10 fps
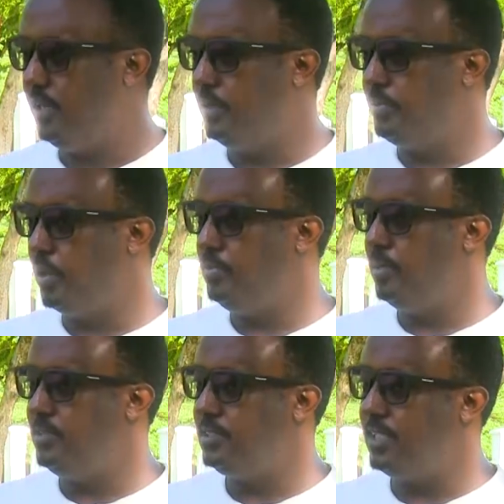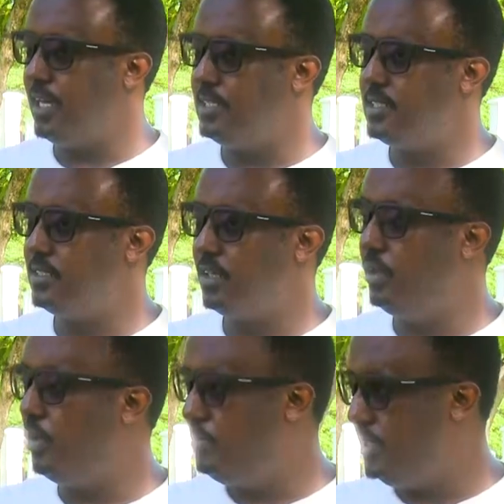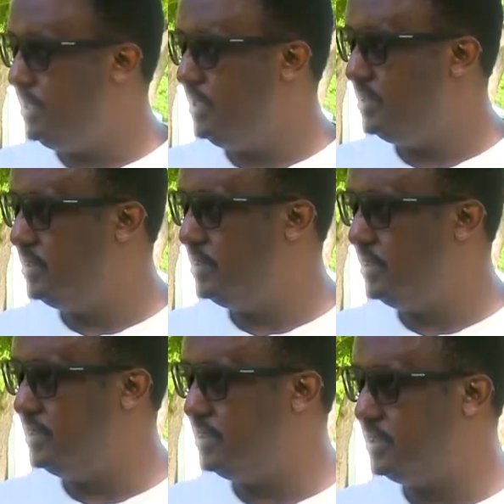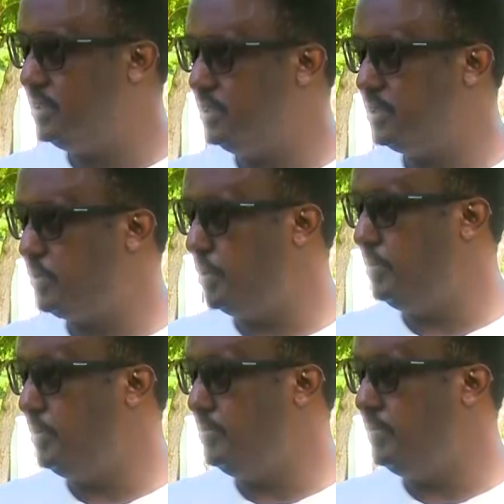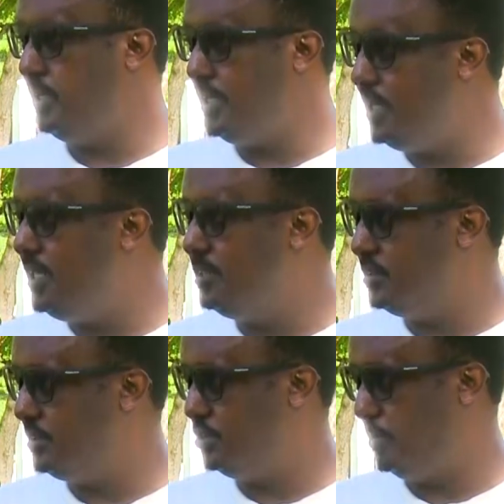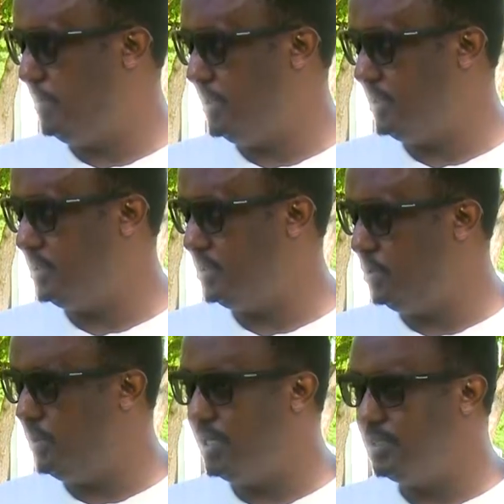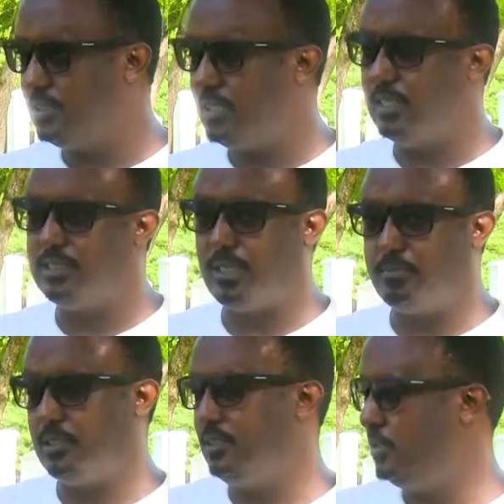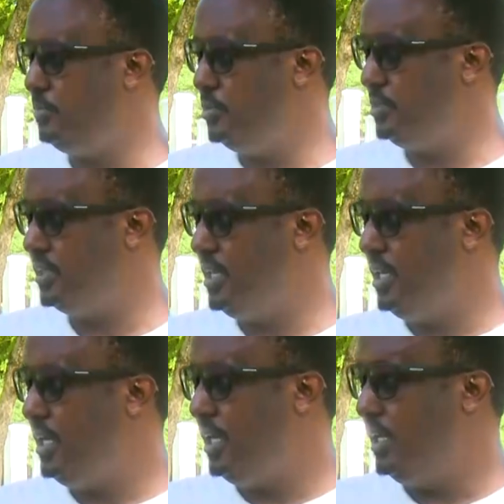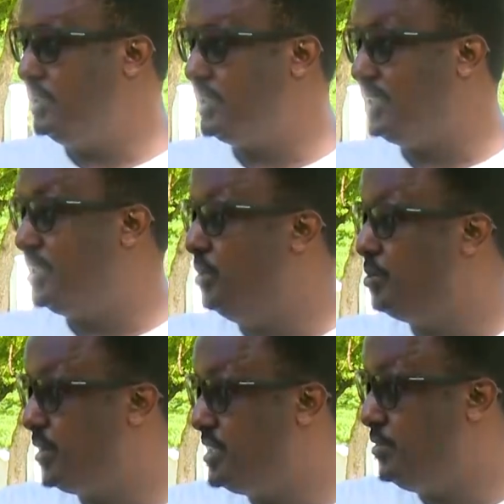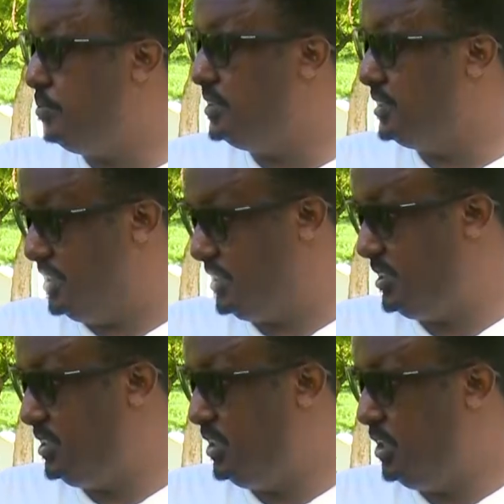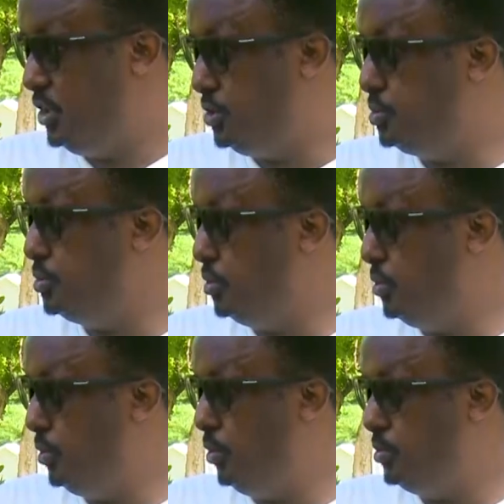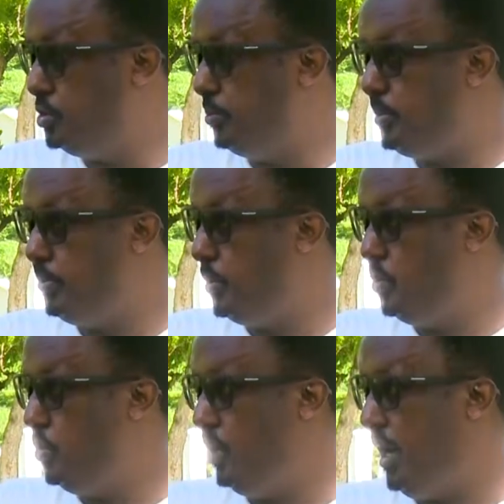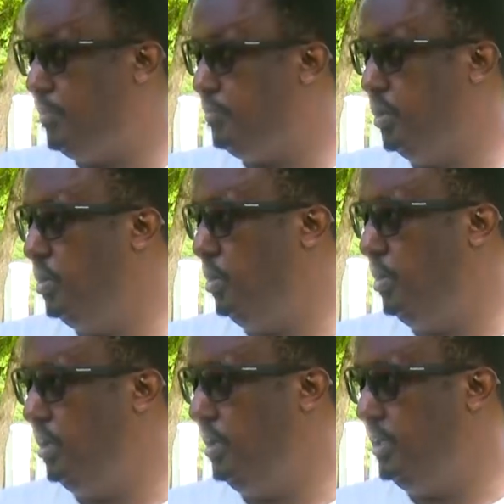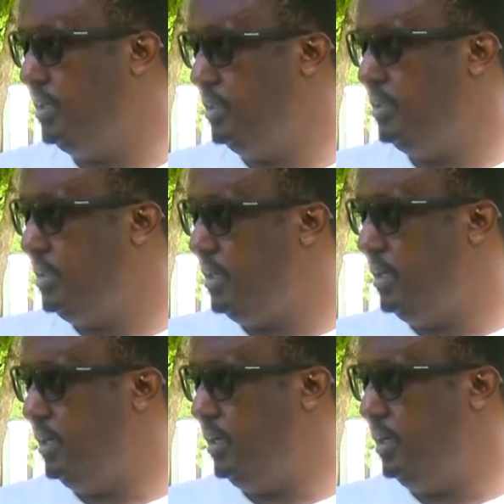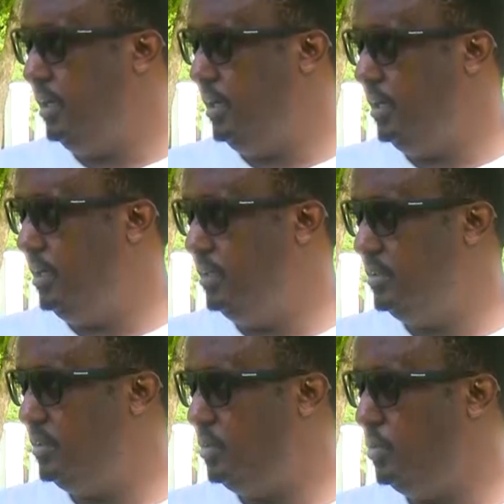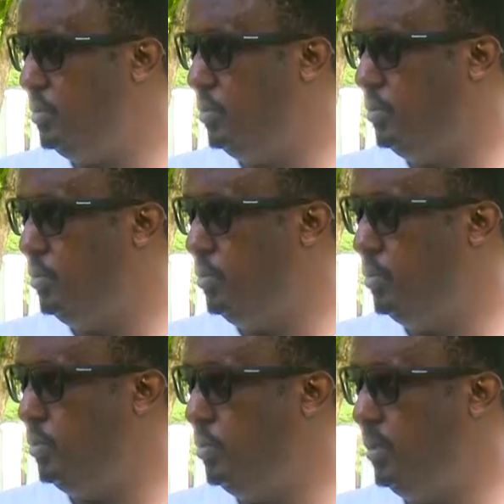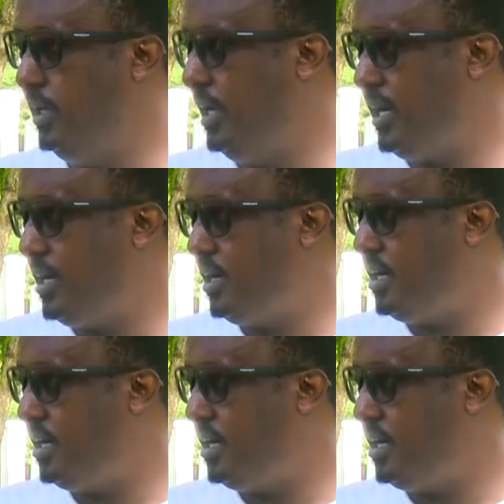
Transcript: the problem is that globally, this, this problem is tremendous. You understand substance abuse is such a lucrative business to, to people who have no, uh, who, who, who lack